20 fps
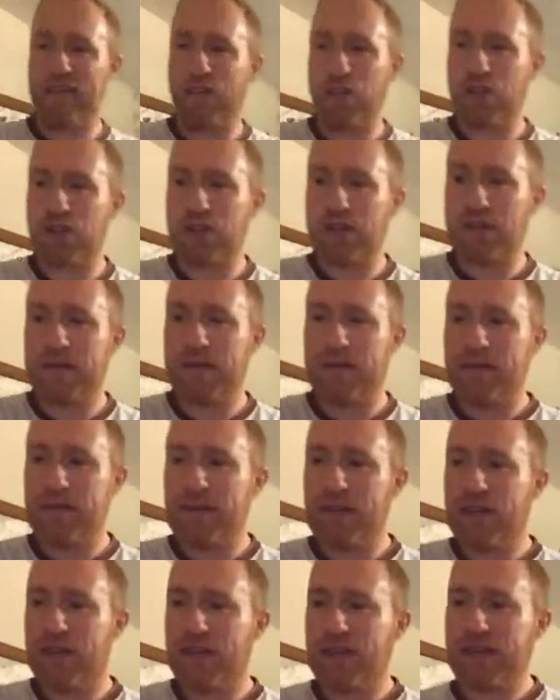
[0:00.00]
folks,
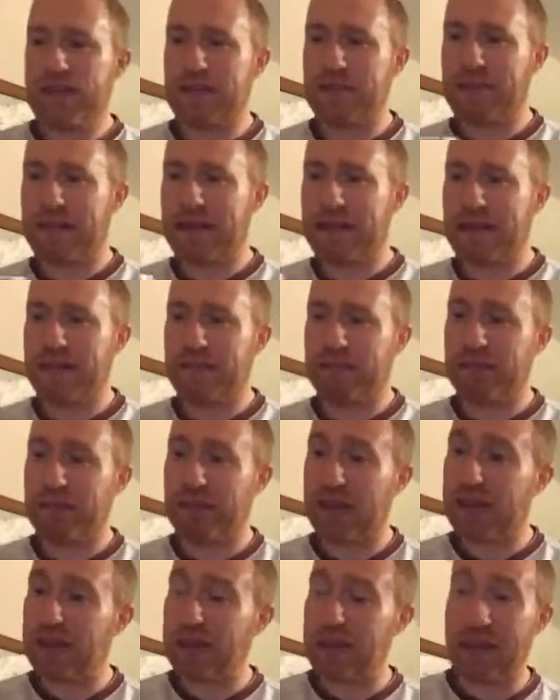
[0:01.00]
this to me,
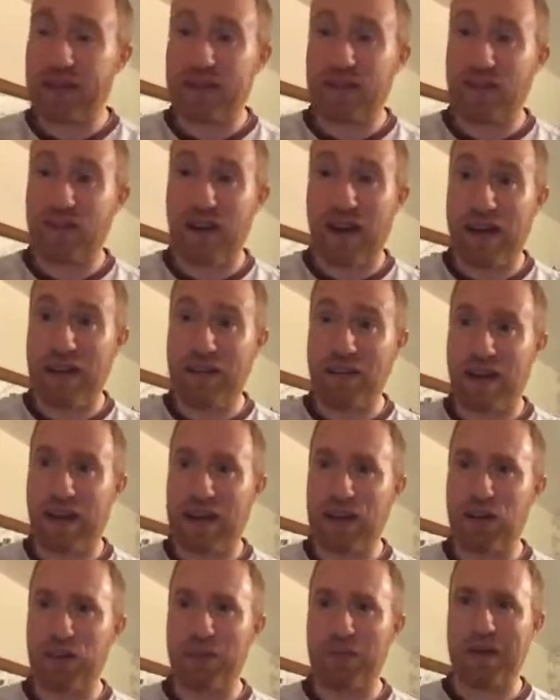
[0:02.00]
it's a very,
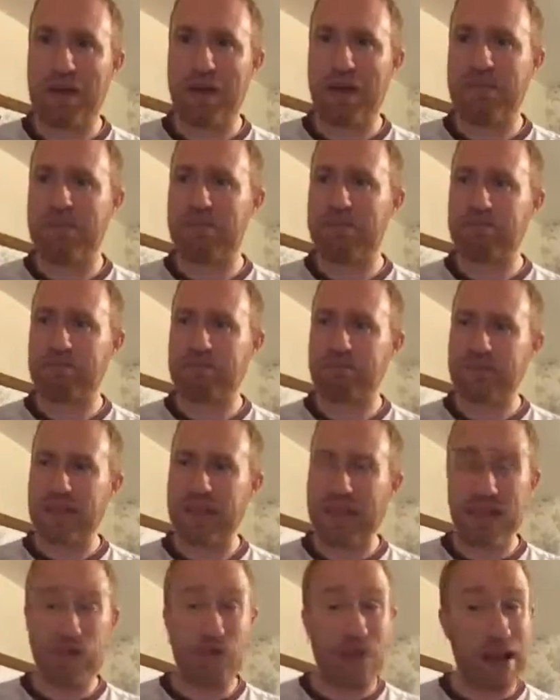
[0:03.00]
very good beer.
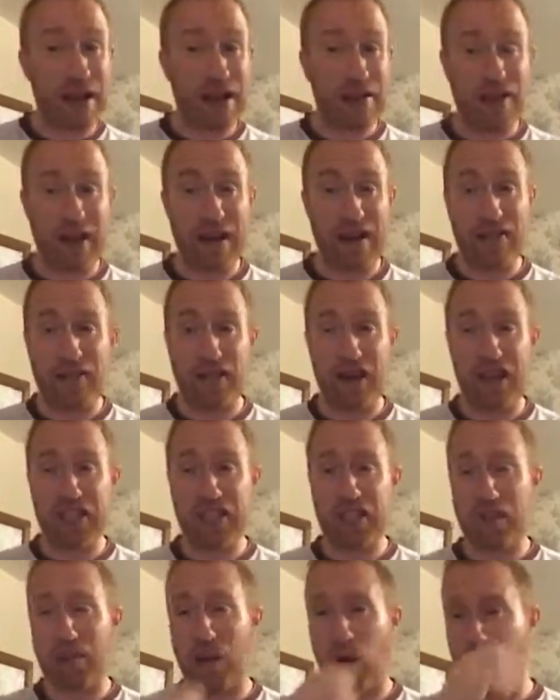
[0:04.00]
It's very, very
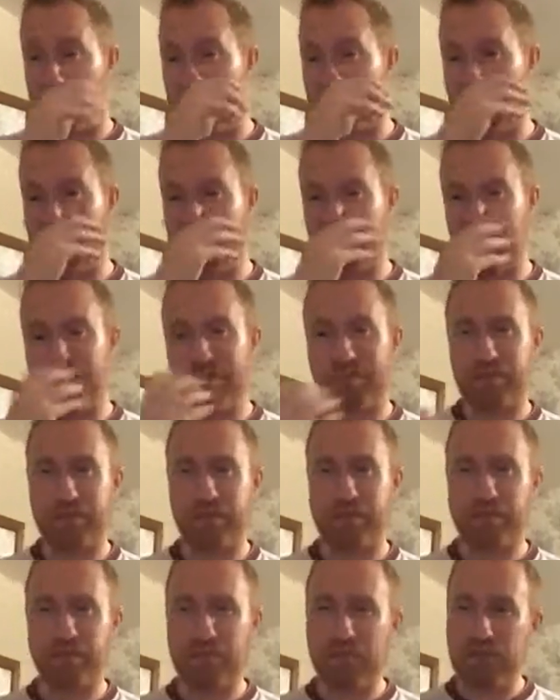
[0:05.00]
fresh in the bottle too.
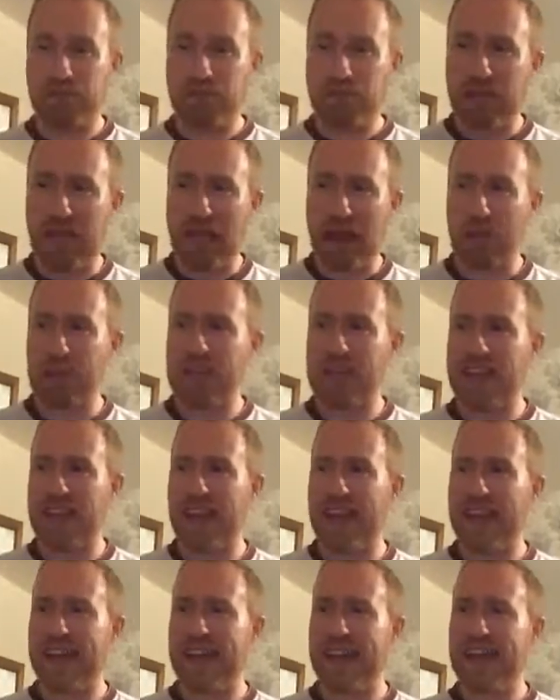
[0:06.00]
I would
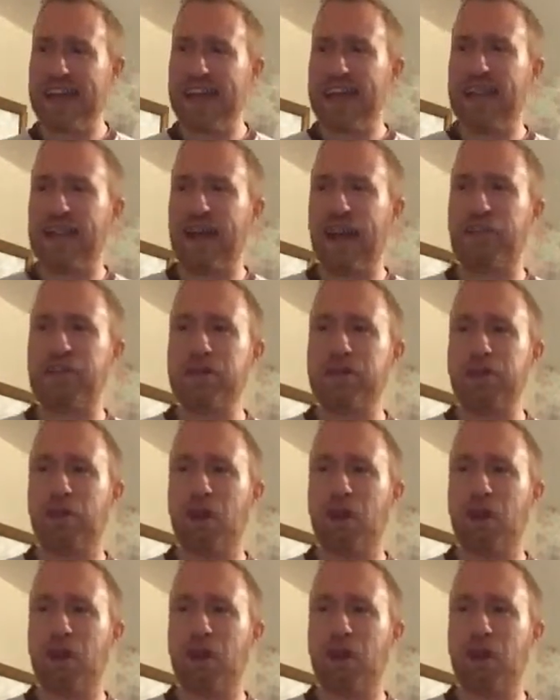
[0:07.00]
say that was